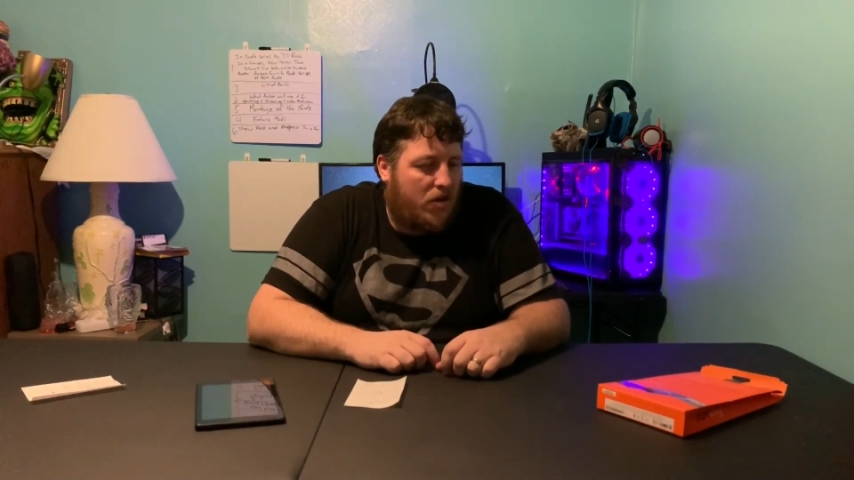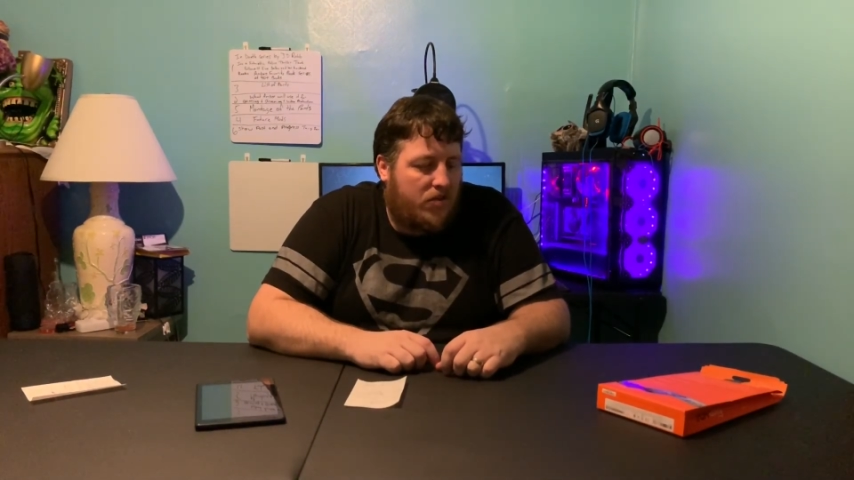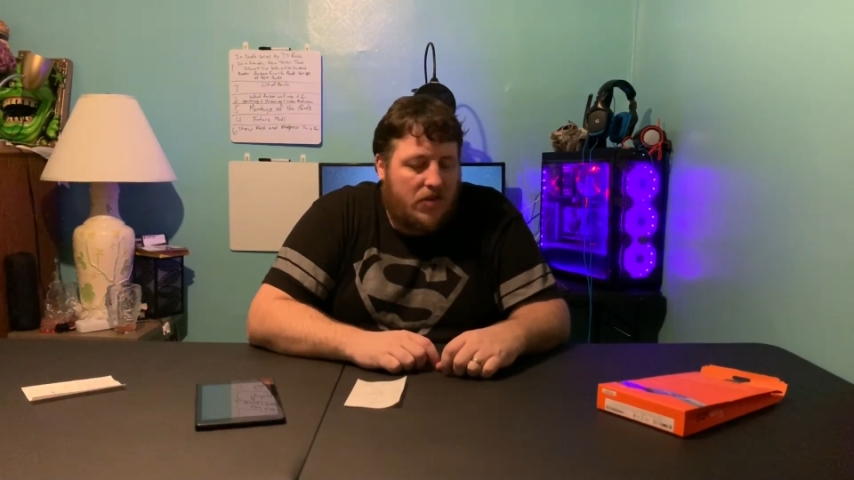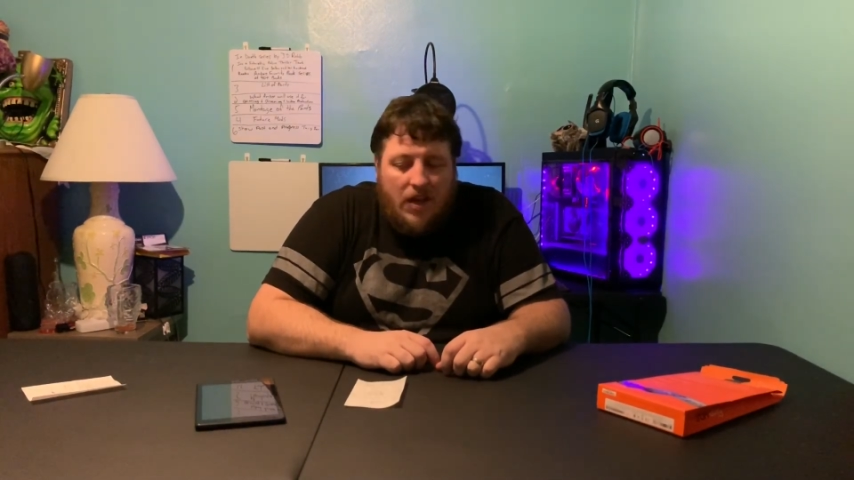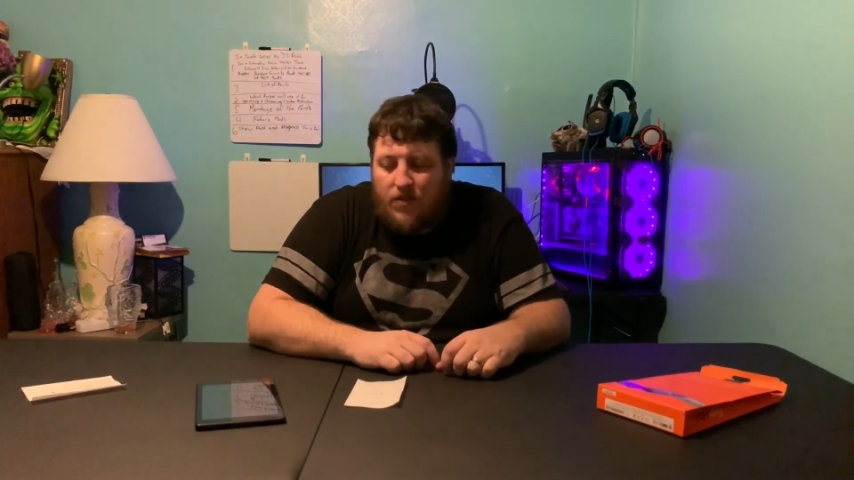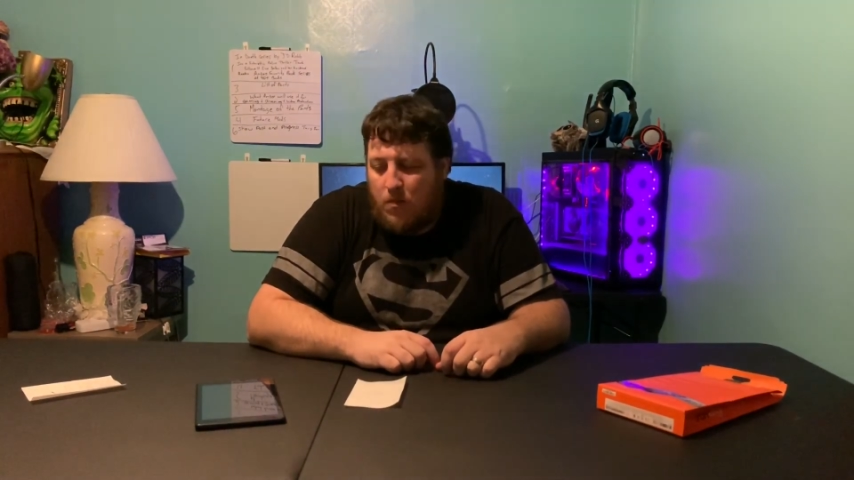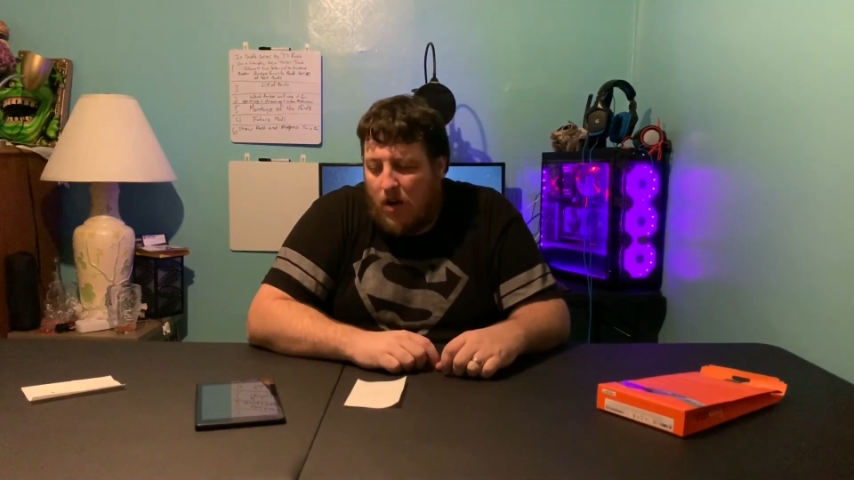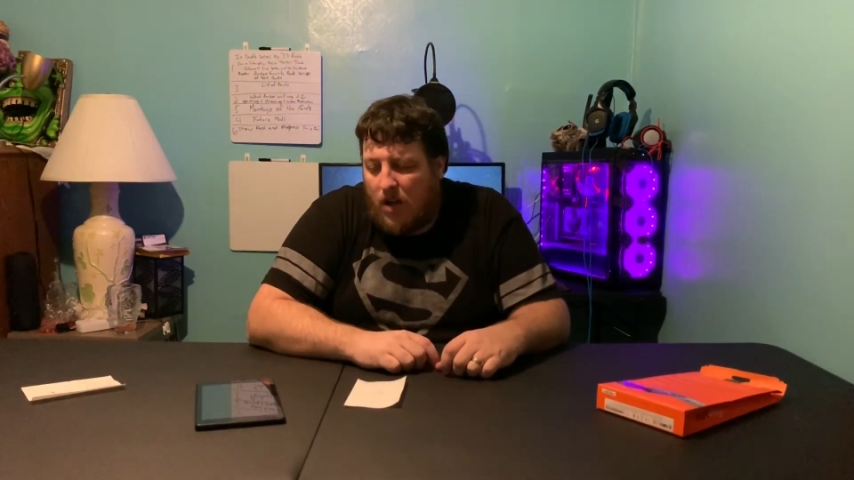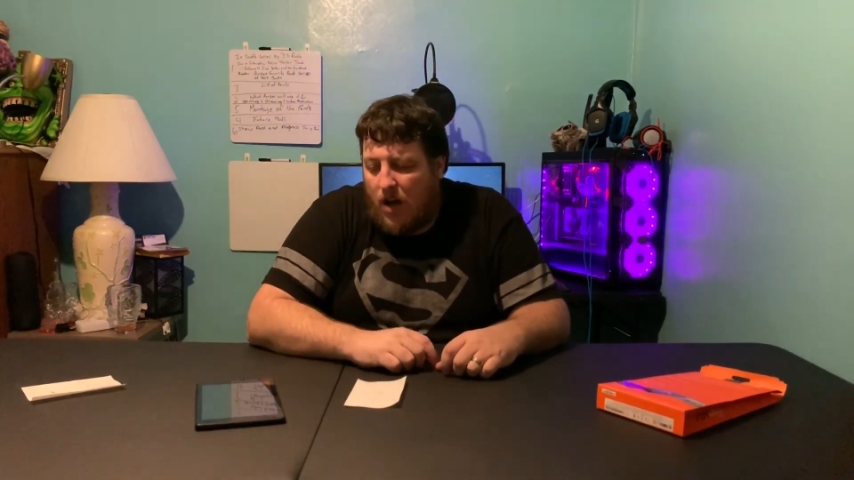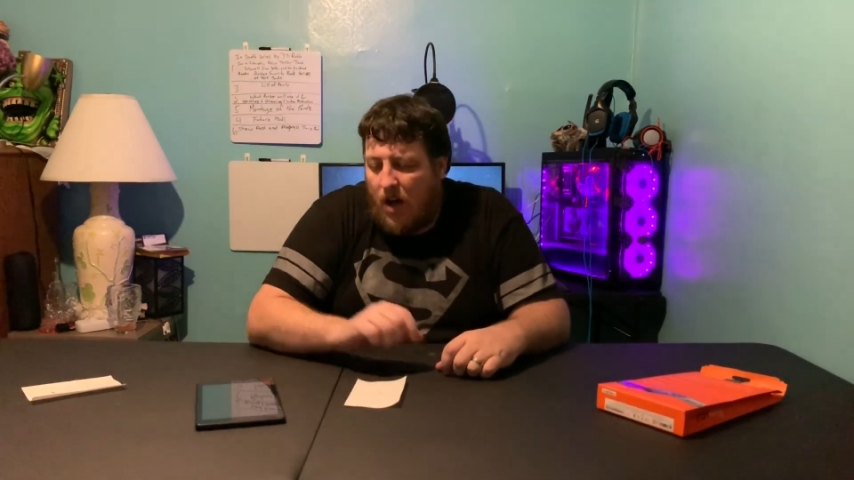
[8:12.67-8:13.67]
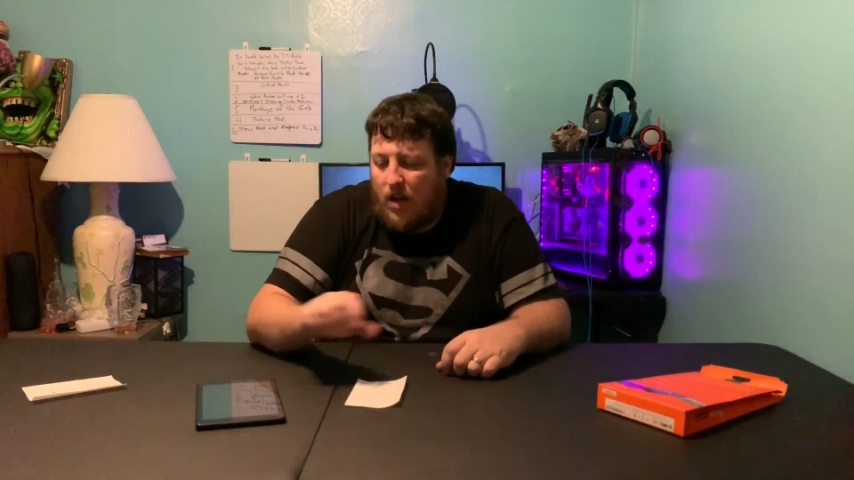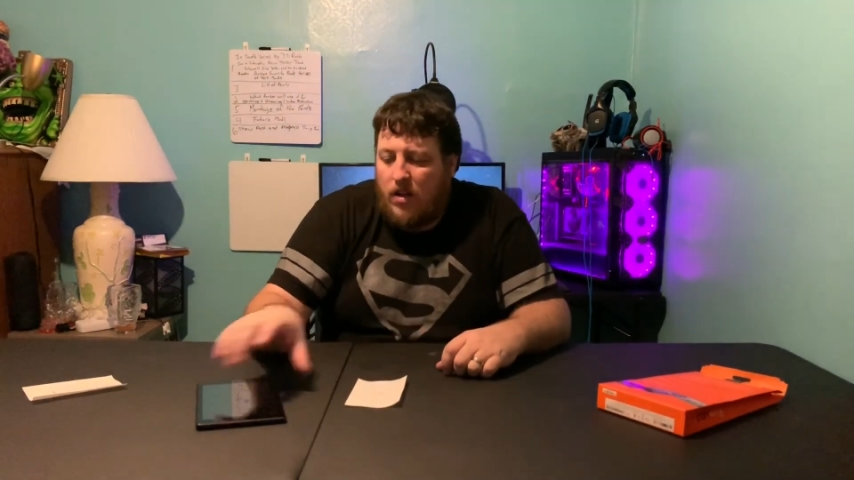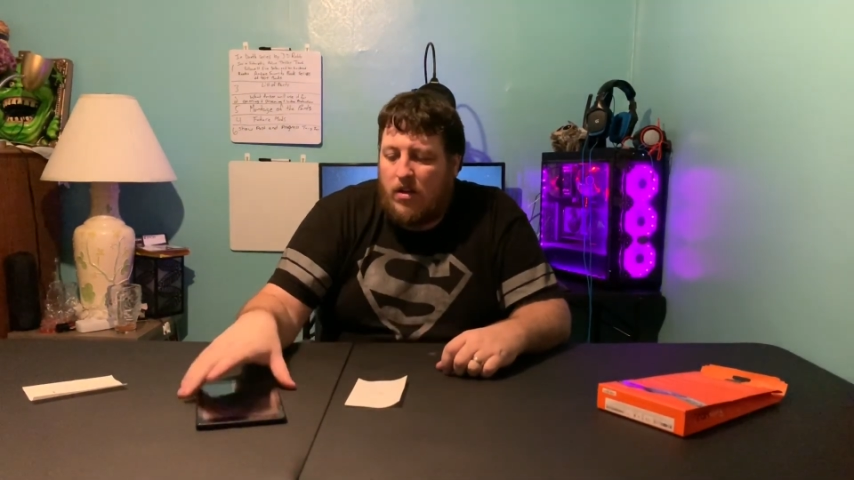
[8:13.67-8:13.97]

to save the money on it,